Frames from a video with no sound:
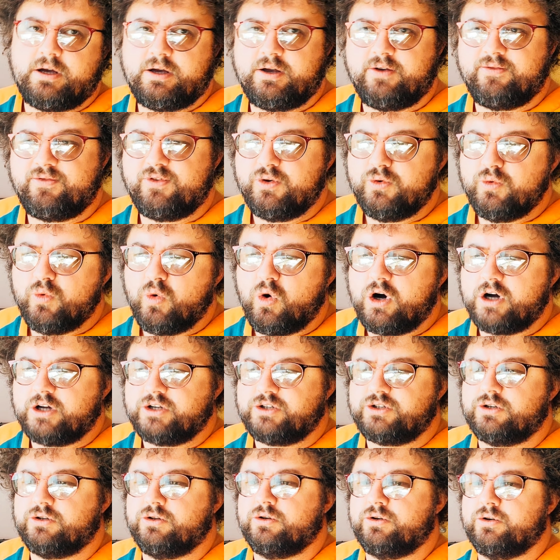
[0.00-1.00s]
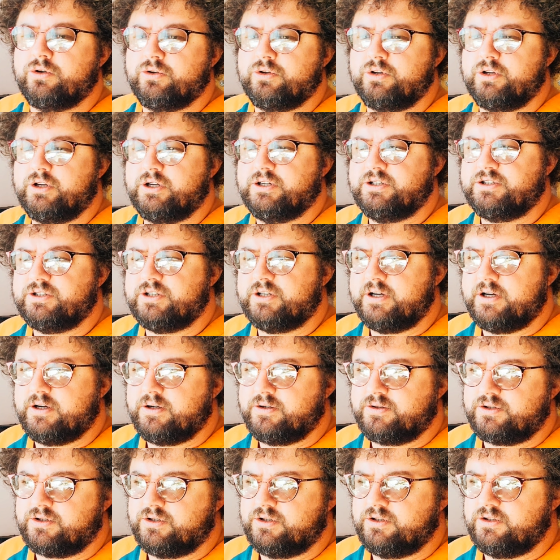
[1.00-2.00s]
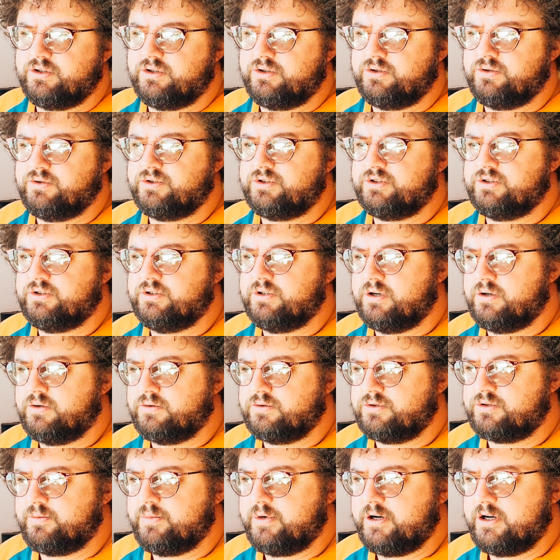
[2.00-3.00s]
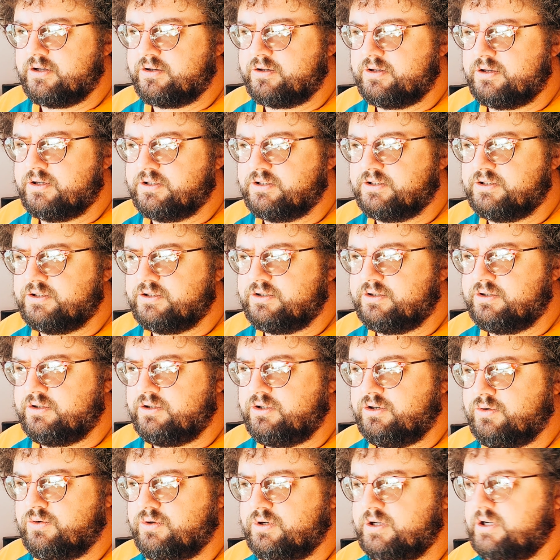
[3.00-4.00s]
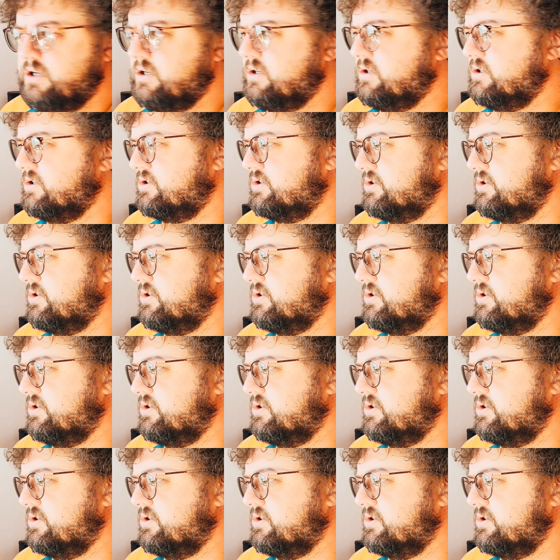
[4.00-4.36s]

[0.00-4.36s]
If you want to learn the ins and outs and the do's and don'ts about this, you need to